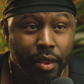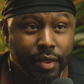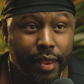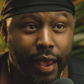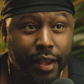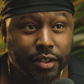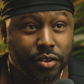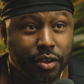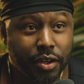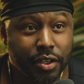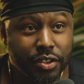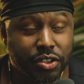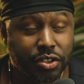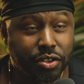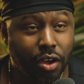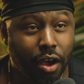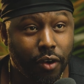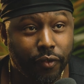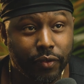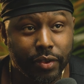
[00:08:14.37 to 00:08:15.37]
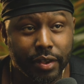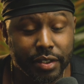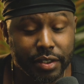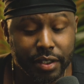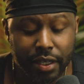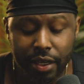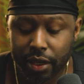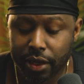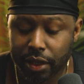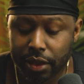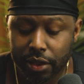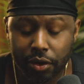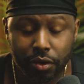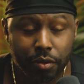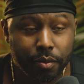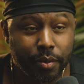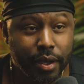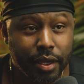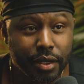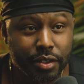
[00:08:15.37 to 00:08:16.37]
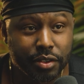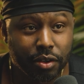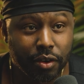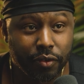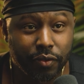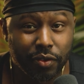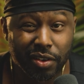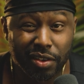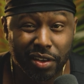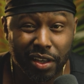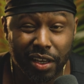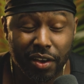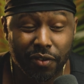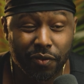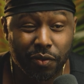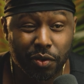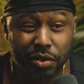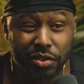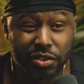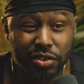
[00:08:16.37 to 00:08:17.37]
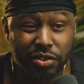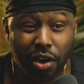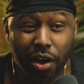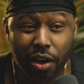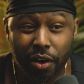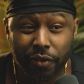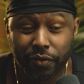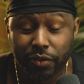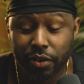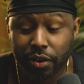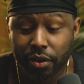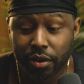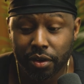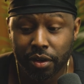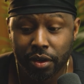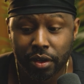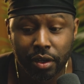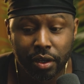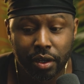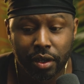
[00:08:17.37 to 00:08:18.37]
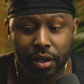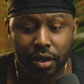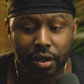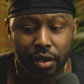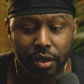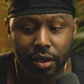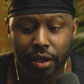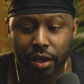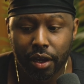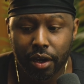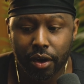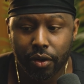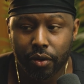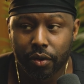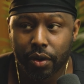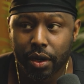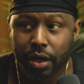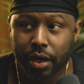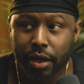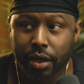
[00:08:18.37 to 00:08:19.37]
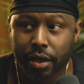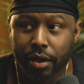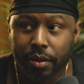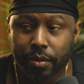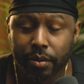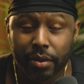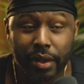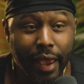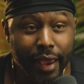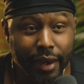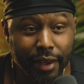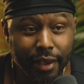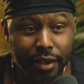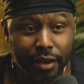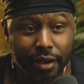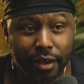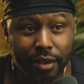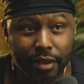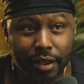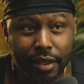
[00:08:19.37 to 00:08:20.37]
That's going to soften the skin a little bit. So if you're looking for softer, lighting and